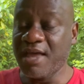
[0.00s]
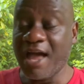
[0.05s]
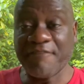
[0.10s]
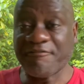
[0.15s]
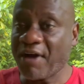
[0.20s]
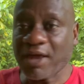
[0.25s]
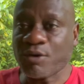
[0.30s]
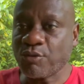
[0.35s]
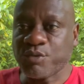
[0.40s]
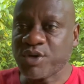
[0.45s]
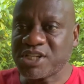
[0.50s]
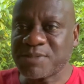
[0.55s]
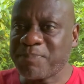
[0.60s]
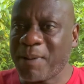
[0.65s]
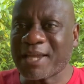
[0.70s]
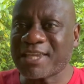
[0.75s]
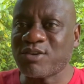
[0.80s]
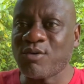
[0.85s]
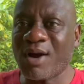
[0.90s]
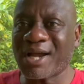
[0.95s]
If I don't
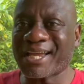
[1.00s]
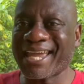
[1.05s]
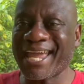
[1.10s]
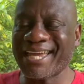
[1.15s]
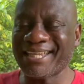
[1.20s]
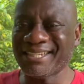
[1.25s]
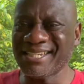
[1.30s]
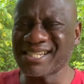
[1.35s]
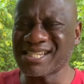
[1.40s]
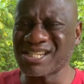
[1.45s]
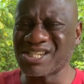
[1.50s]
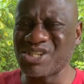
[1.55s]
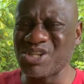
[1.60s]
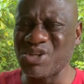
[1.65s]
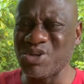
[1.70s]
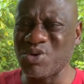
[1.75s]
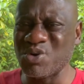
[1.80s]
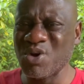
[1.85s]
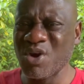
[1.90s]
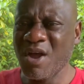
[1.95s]
respect you, I can't listen to
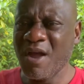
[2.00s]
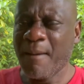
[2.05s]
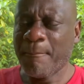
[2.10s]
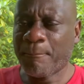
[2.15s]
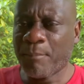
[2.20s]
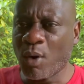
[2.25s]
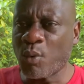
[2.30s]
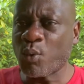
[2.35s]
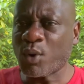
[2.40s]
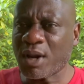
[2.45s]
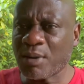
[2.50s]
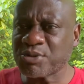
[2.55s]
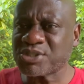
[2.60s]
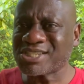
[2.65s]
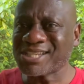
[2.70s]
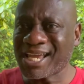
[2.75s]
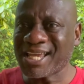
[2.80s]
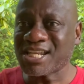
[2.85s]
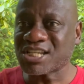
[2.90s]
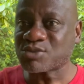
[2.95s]
you. But what I'm
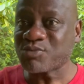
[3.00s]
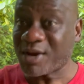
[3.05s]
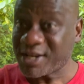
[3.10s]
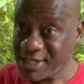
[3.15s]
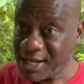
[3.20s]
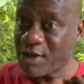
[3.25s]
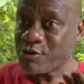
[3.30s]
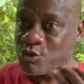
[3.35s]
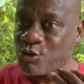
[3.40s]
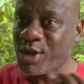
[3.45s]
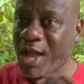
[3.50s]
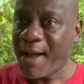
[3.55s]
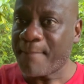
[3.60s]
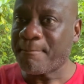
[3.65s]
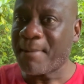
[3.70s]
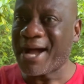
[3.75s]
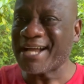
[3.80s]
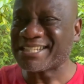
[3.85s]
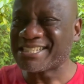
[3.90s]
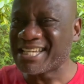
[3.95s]
saying is right now, you got
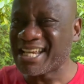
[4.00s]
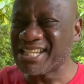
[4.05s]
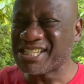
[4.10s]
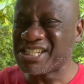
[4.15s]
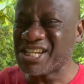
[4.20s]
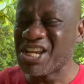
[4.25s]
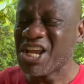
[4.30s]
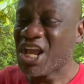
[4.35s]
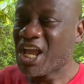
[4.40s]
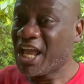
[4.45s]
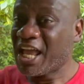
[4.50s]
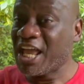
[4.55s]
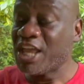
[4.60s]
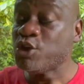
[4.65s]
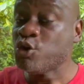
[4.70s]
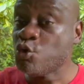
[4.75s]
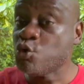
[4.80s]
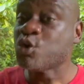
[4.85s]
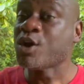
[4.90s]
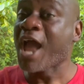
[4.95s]
my attention
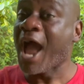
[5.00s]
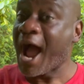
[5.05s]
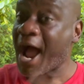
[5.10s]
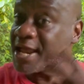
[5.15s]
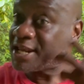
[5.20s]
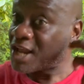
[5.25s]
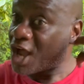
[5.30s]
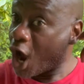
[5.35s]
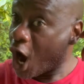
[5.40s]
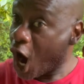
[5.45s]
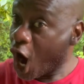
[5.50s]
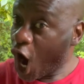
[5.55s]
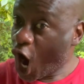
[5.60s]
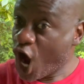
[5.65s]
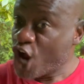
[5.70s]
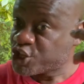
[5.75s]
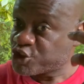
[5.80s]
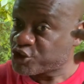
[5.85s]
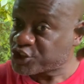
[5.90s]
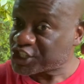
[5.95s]
and you got
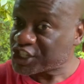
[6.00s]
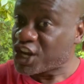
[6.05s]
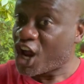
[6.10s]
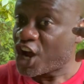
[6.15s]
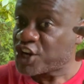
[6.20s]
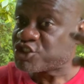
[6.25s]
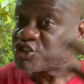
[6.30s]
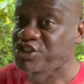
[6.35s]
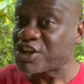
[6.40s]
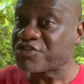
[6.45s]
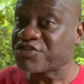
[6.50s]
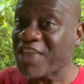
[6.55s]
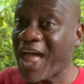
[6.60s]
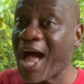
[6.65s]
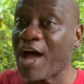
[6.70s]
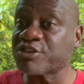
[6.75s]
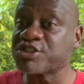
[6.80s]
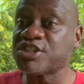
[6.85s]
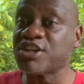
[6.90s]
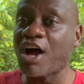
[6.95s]
hundreds and hundreds of
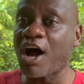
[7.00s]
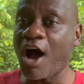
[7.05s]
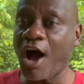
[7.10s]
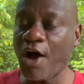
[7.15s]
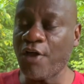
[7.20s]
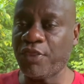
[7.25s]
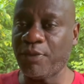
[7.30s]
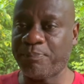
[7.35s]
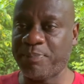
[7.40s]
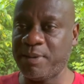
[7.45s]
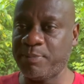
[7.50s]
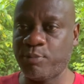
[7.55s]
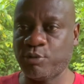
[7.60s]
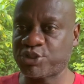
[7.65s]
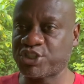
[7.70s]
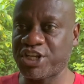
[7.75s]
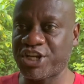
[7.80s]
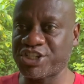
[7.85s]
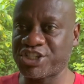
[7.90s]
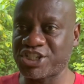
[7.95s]
thousands of other people
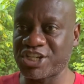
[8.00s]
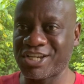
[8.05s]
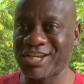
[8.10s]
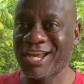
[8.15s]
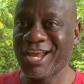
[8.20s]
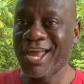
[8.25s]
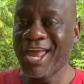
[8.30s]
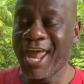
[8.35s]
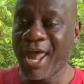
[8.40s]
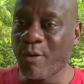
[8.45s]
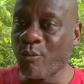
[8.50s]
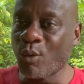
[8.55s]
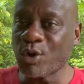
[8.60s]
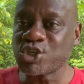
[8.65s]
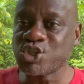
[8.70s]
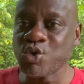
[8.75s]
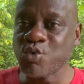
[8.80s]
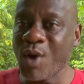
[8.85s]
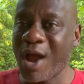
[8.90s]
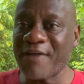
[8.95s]
attention. And
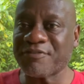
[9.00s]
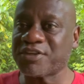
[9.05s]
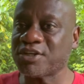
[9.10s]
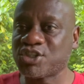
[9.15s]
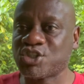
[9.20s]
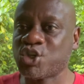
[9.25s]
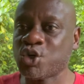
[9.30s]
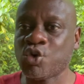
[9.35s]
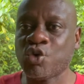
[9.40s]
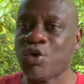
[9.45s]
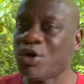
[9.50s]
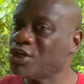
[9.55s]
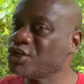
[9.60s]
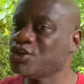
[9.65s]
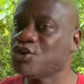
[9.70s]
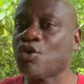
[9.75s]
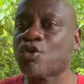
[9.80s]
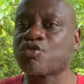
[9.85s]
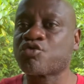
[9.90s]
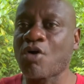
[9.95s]
what you have to do,
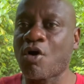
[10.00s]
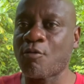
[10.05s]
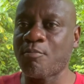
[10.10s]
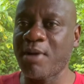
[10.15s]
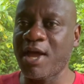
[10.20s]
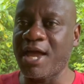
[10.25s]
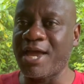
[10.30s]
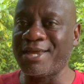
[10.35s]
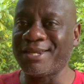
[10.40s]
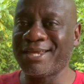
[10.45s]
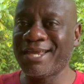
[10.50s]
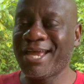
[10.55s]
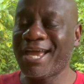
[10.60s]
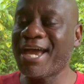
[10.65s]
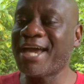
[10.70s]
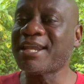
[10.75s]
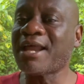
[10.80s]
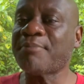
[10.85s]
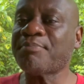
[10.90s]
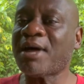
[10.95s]
you're a grown man.
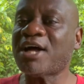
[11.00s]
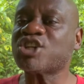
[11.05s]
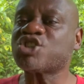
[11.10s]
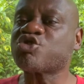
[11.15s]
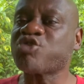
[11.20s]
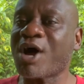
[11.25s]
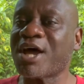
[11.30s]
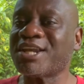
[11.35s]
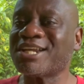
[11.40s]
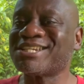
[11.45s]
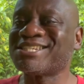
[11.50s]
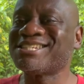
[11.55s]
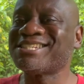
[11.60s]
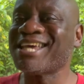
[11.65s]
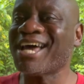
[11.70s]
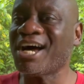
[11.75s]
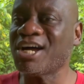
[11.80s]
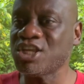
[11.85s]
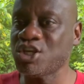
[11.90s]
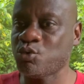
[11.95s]
And I'm not trying to
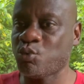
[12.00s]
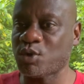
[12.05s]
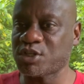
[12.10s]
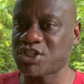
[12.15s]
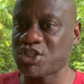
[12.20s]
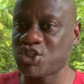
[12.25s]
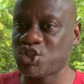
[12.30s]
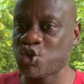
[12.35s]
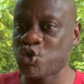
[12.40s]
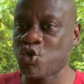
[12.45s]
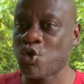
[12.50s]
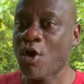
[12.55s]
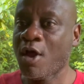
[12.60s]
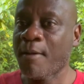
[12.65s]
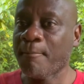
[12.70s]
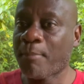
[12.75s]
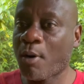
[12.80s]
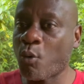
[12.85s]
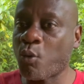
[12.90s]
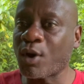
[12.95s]
tell you what to do,
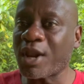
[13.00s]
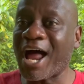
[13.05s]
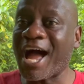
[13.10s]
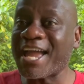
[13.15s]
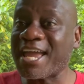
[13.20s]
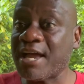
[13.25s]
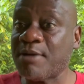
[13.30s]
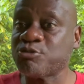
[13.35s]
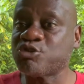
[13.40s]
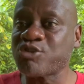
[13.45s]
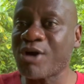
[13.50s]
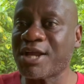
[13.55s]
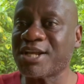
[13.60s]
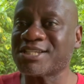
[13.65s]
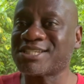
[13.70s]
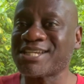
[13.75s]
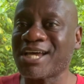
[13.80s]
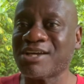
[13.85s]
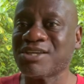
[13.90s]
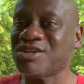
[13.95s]
but what I am trying to
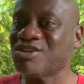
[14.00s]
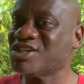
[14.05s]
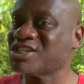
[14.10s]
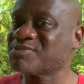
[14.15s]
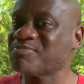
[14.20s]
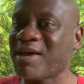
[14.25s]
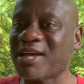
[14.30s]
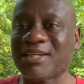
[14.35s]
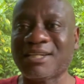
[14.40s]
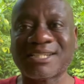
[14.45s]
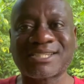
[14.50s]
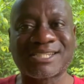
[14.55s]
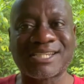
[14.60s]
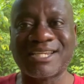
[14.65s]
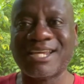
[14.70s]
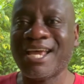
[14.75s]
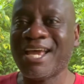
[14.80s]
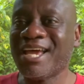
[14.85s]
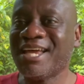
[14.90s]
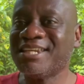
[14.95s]
tell you is, man,
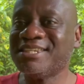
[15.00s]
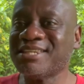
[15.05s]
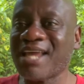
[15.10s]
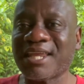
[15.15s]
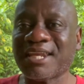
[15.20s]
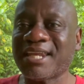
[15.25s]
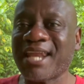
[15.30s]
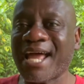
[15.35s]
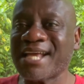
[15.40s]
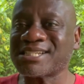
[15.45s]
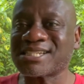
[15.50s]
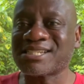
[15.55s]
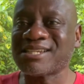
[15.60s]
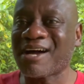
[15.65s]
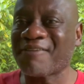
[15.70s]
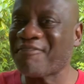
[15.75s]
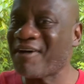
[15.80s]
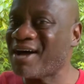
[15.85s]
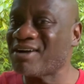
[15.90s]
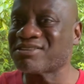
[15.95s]
listen, none of that
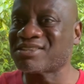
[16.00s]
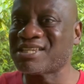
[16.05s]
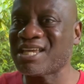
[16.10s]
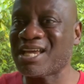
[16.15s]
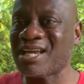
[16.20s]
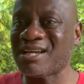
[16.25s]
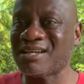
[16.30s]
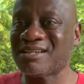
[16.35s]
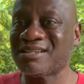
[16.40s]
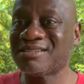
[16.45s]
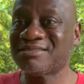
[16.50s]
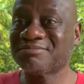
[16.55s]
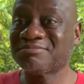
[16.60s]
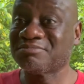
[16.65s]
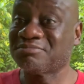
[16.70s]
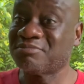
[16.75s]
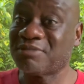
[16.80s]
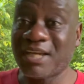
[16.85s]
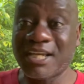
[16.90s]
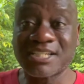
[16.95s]
stuff out there,
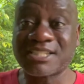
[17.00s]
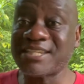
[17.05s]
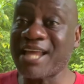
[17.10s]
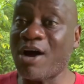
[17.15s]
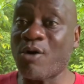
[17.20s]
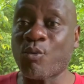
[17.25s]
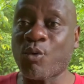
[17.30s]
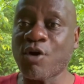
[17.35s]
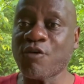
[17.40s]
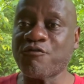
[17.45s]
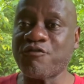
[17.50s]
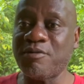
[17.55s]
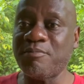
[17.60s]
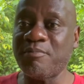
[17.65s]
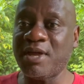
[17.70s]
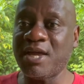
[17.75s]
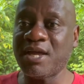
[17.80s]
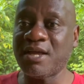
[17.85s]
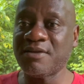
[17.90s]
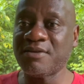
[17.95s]
it's not worth it,
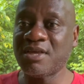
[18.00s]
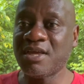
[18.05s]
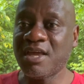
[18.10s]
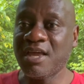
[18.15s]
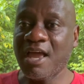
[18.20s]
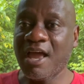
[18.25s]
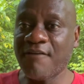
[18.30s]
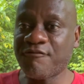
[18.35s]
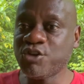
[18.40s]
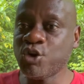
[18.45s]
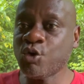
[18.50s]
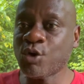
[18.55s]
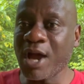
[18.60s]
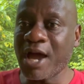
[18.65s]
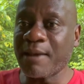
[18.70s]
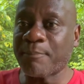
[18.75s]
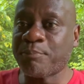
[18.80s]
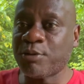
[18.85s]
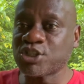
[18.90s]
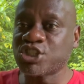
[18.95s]
man. If you
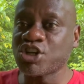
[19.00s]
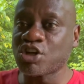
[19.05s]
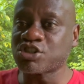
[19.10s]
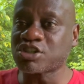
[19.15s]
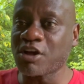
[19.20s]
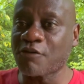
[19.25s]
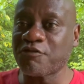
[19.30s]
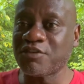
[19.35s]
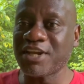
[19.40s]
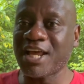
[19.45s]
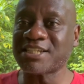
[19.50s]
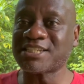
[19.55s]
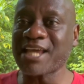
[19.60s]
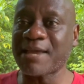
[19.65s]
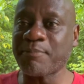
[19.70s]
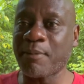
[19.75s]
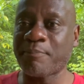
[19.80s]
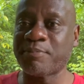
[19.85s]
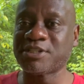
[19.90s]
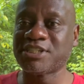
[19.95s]
got to put yourself in that
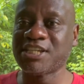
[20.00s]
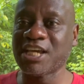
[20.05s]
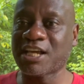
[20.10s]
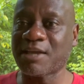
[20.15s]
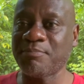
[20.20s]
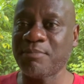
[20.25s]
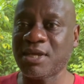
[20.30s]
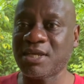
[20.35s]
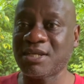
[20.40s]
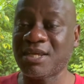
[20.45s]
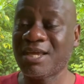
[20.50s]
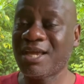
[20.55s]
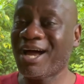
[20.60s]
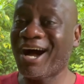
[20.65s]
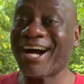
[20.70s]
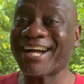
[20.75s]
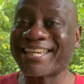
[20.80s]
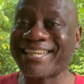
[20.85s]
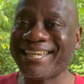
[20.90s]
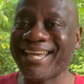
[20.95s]
type of predicament,
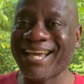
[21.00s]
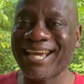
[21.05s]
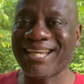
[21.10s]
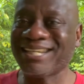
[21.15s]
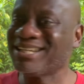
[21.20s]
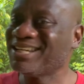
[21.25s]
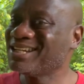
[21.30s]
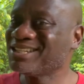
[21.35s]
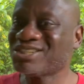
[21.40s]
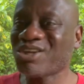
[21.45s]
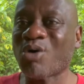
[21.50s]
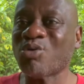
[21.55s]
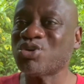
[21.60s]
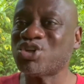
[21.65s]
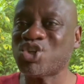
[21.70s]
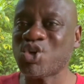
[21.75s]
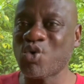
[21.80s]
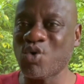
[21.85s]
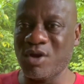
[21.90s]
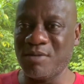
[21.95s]
again,
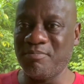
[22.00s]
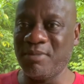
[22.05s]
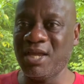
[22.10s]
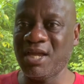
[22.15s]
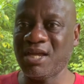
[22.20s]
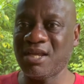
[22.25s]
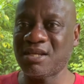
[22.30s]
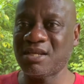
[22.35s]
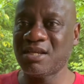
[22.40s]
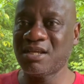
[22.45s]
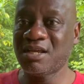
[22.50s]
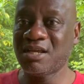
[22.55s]
don't do it, man.